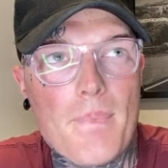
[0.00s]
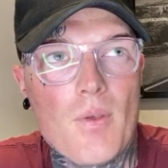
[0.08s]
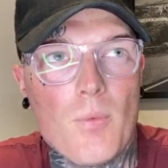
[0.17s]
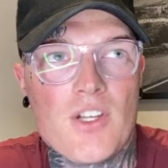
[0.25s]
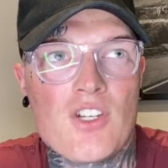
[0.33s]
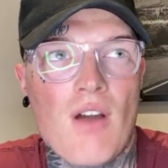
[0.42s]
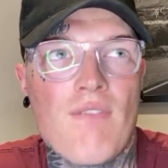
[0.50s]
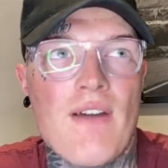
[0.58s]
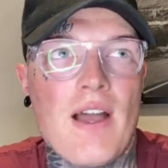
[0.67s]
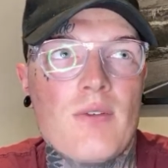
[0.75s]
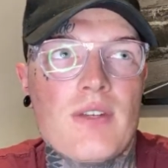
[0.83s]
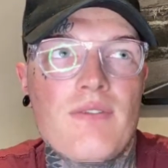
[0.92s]
which I
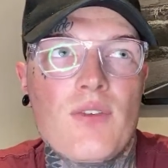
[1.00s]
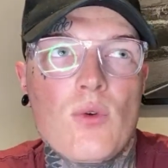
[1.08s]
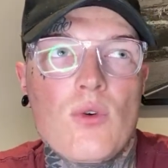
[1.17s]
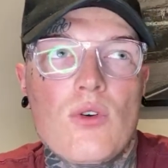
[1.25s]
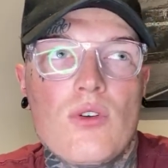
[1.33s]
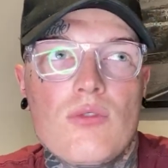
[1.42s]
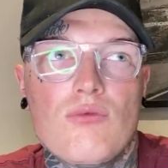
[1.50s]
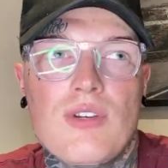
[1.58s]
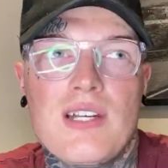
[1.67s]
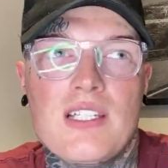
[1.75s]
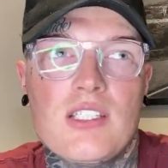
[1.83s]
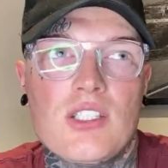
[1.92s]
found, if you're
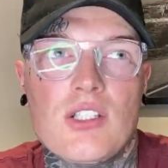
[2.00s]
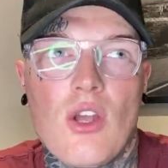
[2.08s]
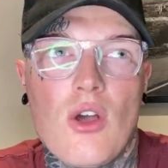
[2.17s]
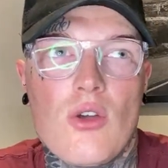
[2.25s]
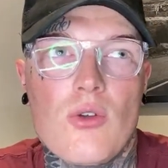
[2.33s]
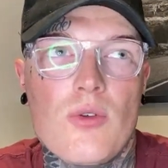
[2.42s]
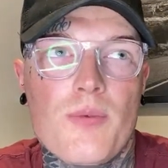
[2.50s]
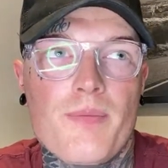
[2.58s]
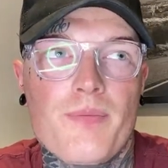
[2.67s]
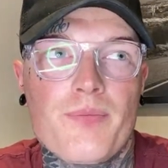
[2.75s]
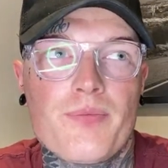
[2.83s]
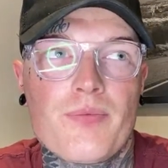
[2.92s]
really slow
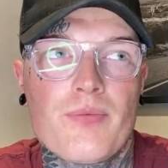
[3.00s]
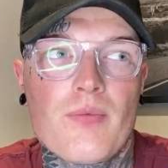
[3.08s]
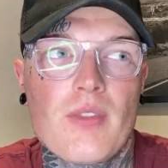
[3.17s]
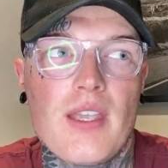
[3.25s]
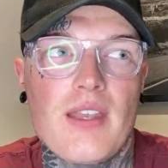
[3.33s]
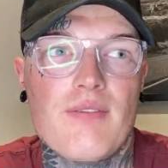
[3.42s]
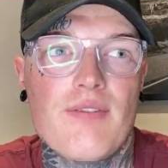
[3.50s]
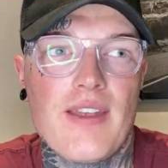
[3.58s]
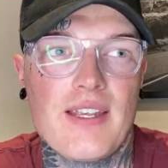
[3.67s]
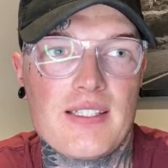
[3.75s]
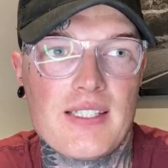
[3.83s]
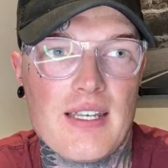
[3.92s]
in
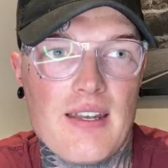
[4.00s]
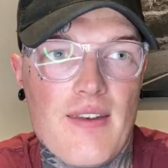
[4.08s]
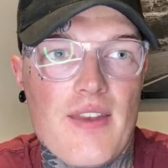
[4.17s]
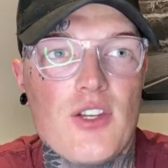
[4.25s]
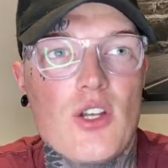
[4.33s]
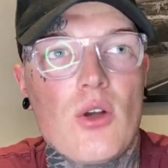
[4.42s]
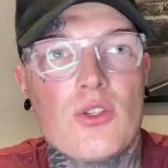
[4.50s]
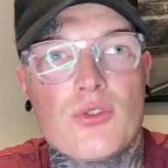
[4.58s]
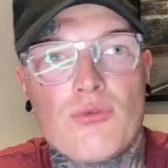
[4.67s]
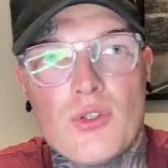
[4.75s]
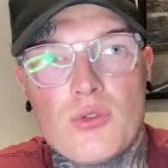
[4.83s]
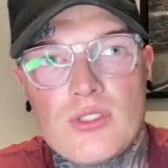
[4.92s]
fake skin and then you go onto
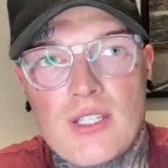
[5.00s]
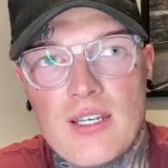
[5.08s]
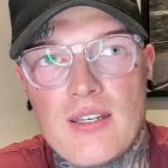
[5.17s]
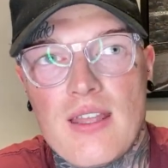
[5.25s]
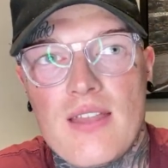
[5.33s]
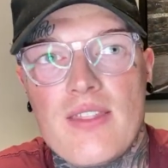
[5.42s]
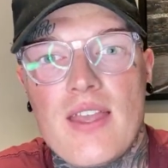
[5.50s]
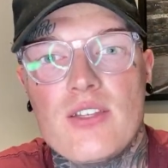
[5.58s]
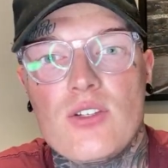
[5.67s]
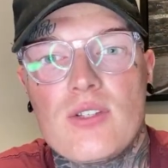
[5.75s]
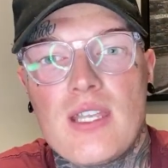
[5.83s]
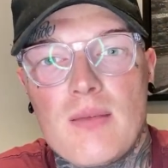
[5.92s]
real skin and then
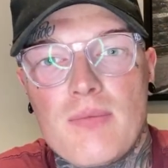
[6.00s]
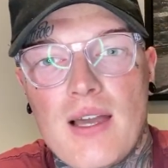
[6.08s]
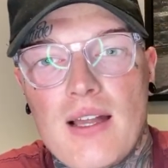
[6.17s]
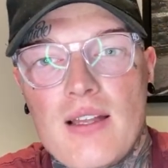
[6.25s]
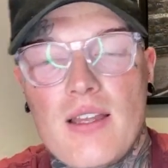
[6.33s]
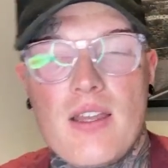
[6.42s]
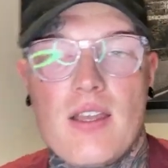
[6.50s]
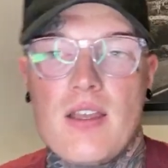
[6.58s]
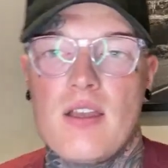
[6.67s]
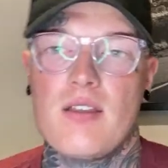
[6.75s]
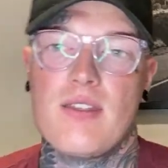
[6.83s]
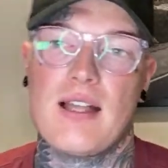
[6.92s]
you keep that
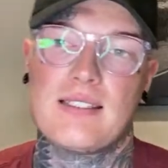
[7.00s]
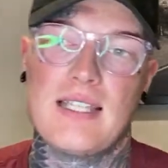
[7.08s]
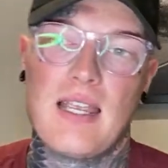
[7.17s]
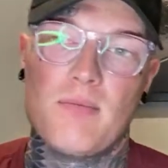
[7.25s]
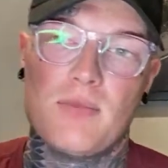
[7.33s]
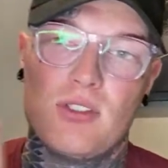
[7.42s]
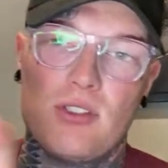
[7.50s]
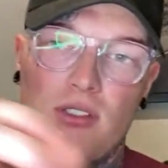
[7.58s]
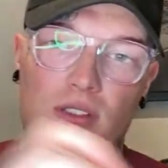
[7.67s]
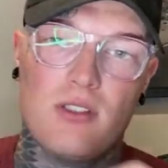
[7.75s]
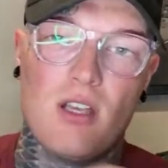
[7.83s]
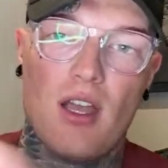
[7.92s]
same
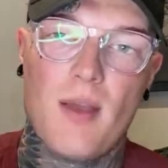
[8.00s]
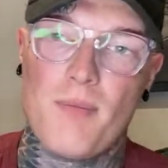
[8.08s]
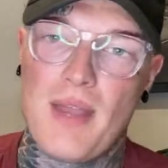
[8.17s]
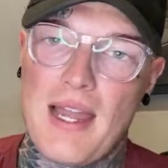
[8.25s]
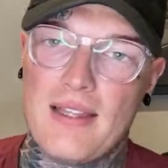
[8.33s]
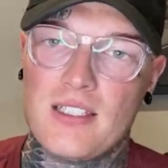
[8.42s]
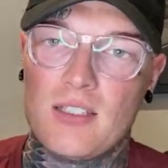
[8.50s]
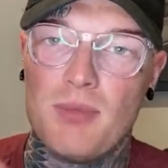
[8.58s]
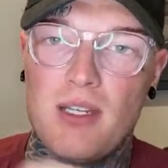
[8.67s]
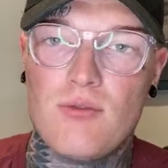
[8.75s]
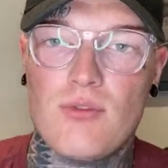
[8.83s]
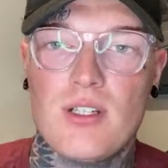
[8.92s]
hand
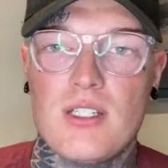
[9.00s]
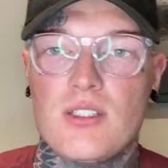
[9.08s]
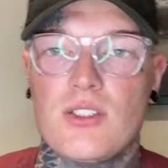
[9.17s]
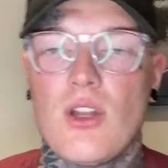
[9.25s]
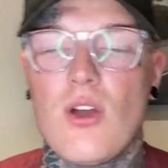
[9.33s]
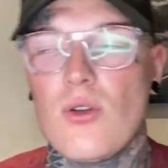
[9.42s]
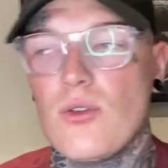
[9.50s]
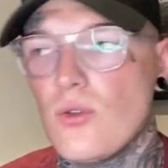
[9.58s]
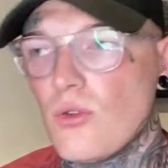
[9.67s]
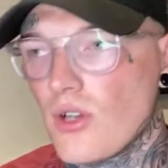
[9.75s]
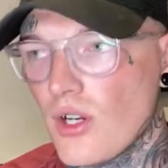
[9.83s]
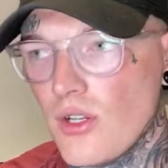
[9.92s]
speed really slow,
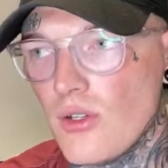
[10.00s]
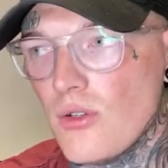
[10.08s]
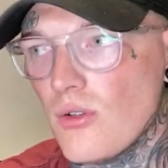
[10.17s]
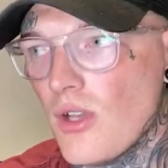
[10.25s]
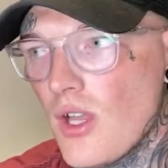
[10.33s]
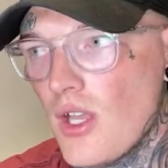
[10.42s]
you're going to